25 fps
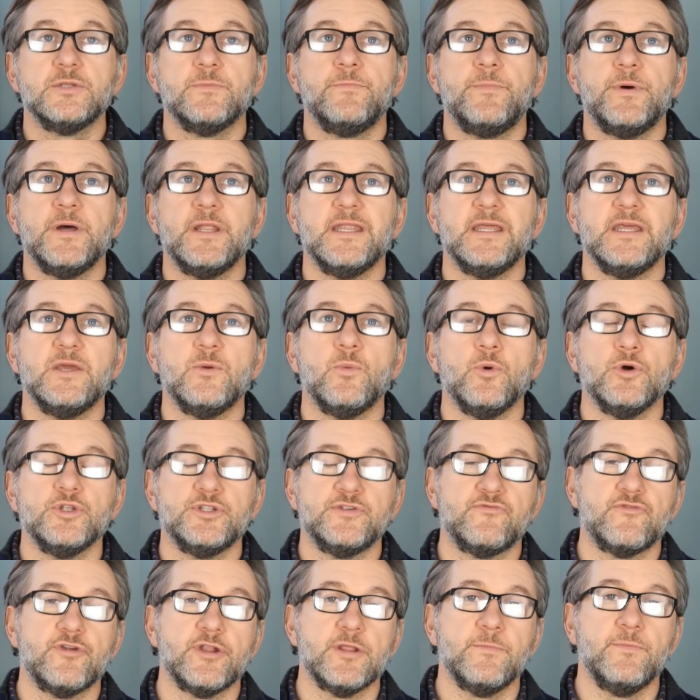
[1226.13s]
But
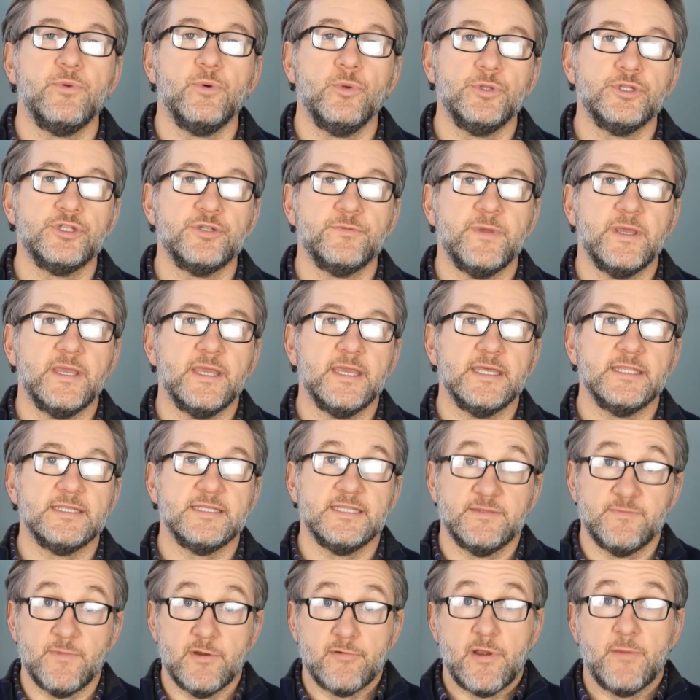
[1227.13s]
what's really important to me
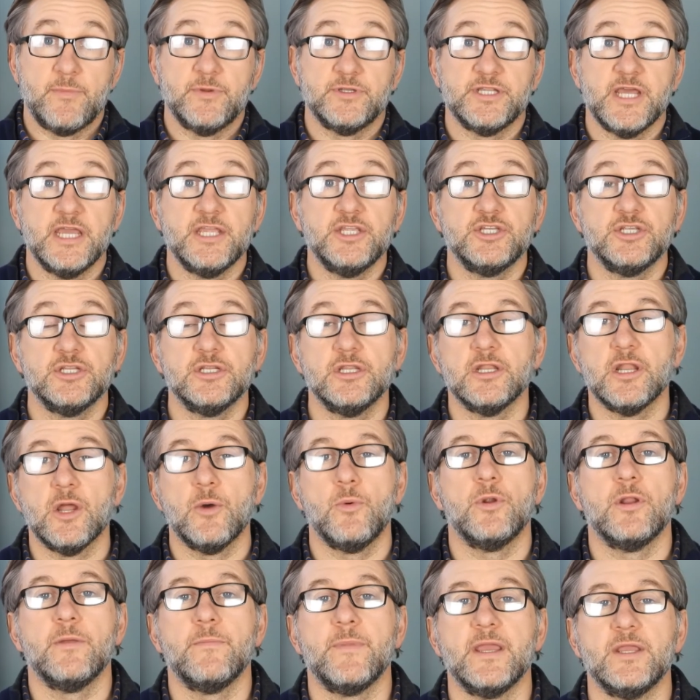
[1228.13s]
is it's my reputation, and
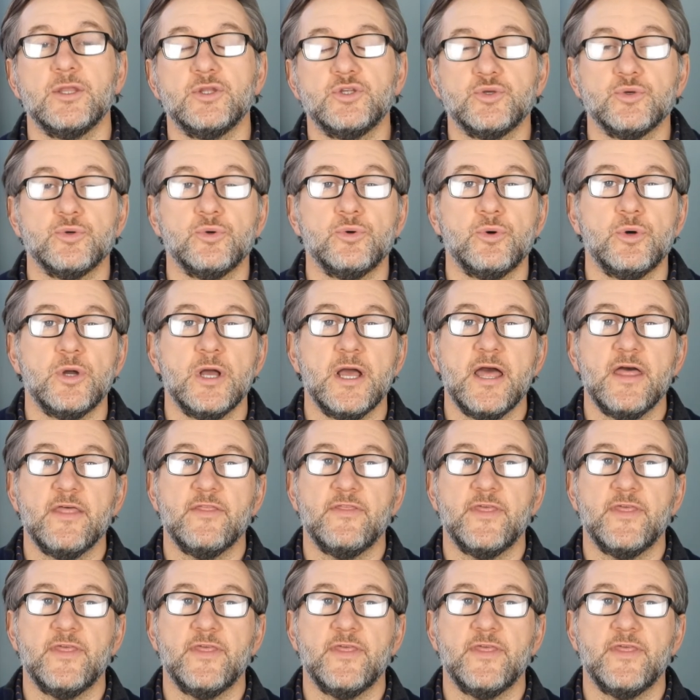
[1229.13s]
I want to make sure